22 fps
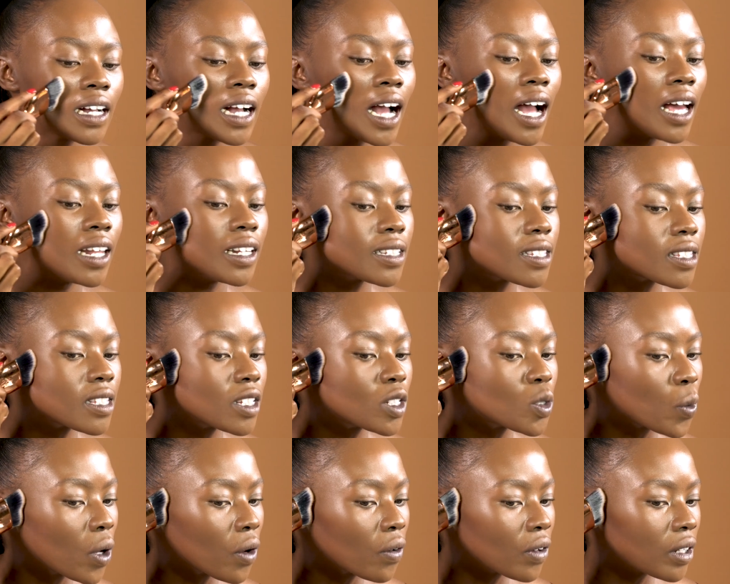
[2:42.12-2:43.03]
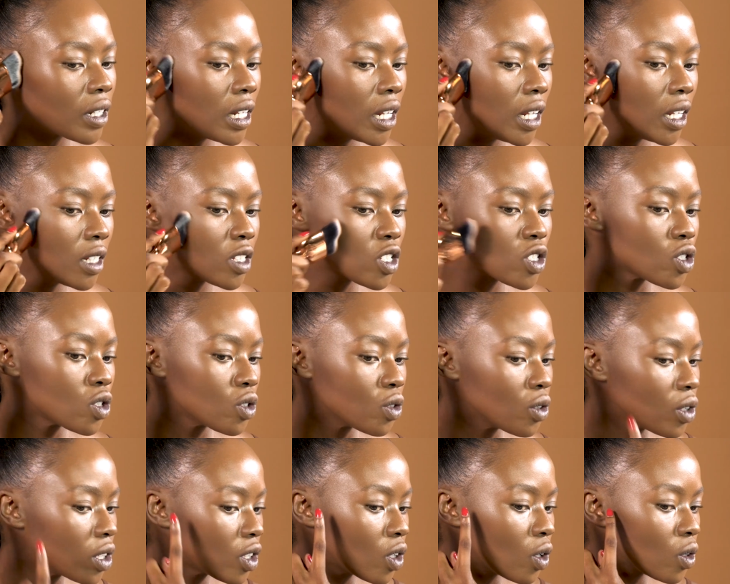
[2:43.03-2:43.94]
color sit where it needs to.
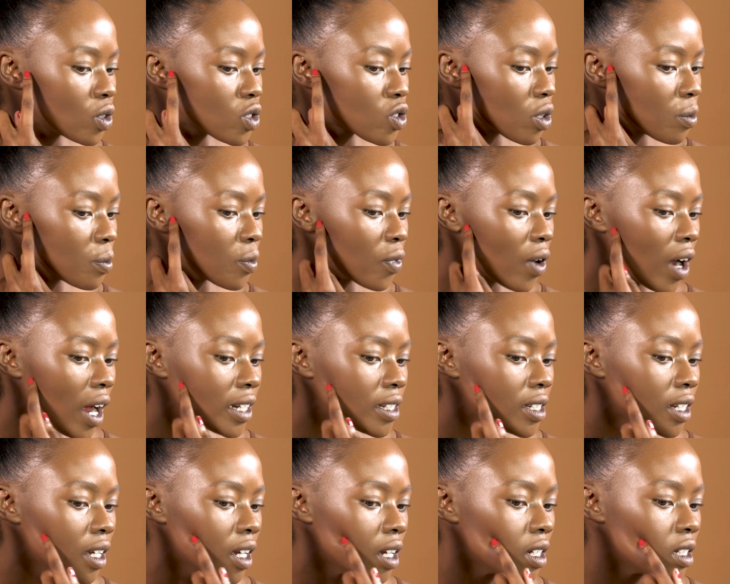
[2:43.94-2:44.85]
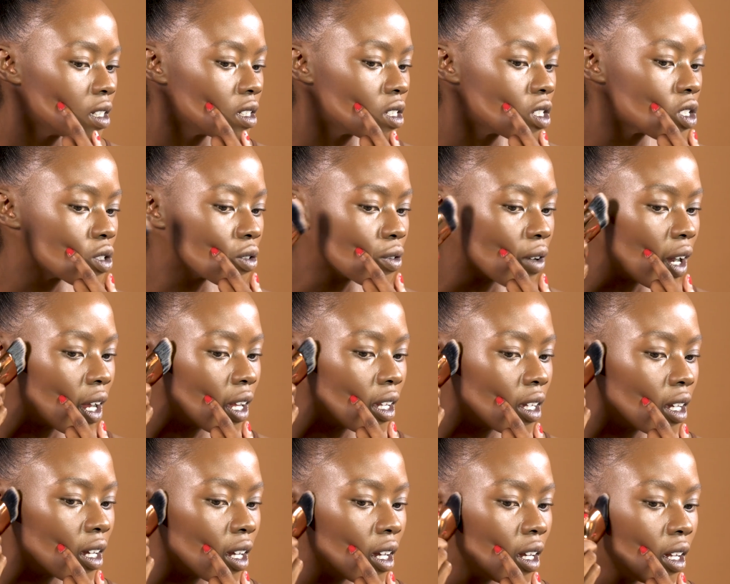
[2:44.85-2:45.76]
It goes from right here to
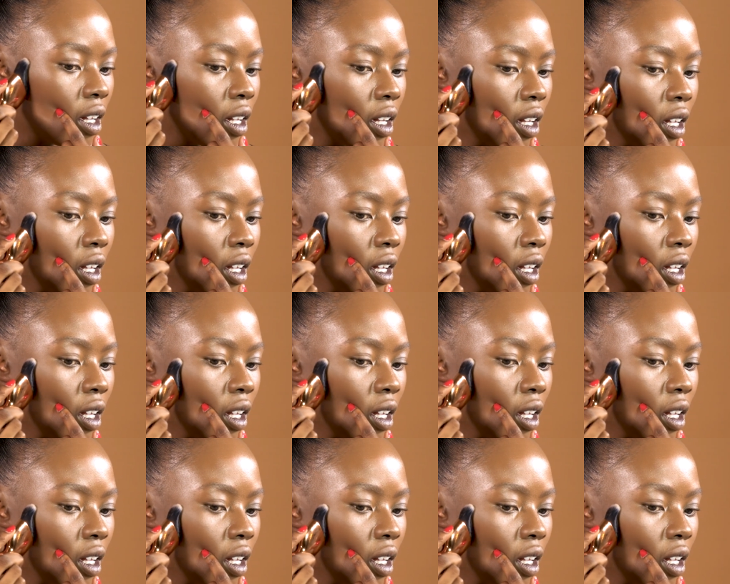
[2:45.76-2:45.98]
right here.